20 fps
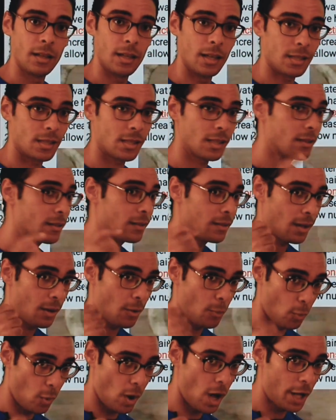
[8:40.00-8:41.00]
Is it
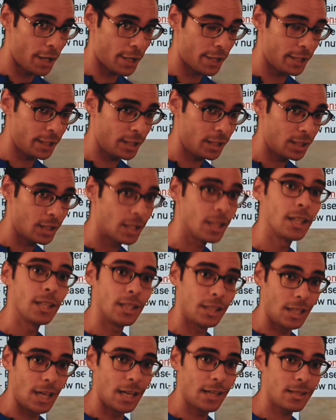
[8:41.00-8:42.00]
water?
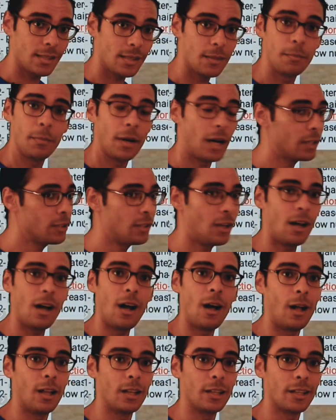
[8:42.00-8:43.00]
Yes, but not
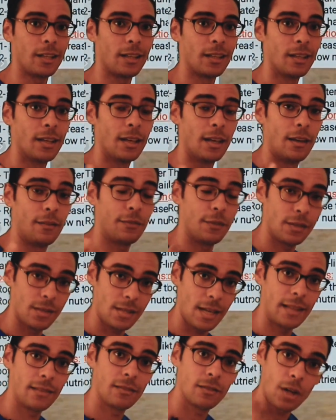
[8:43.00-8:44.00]
only. If you
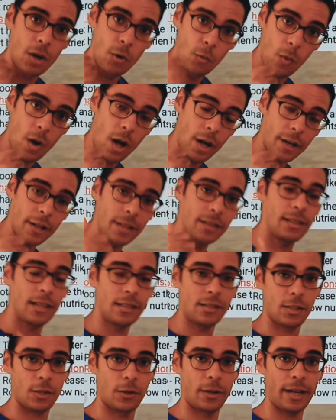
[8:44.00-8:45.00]
said water,
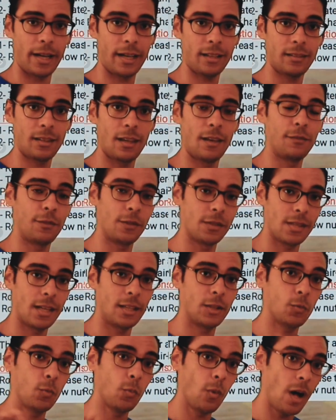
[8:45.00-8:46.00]
that's correct. If you
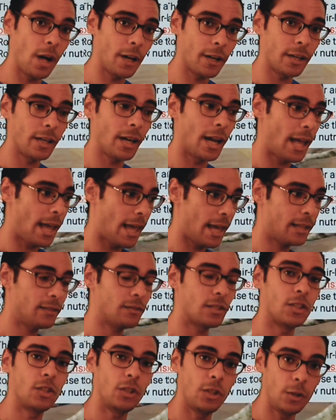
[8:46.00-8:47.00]
said water
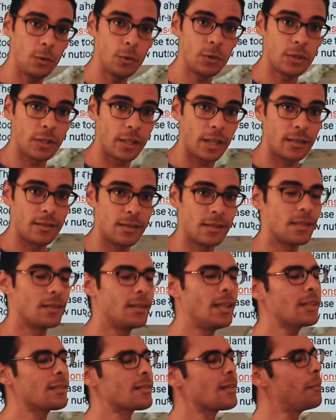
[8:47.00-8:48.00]
and nutrients,
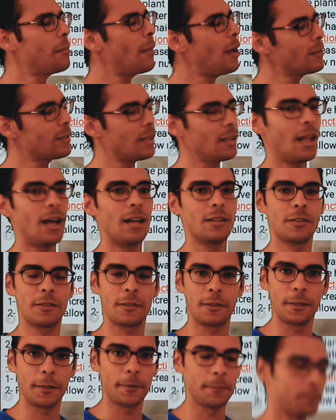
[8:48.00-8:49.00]
that's a model
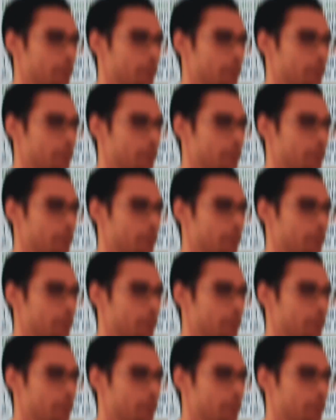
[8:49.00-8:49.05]
answer.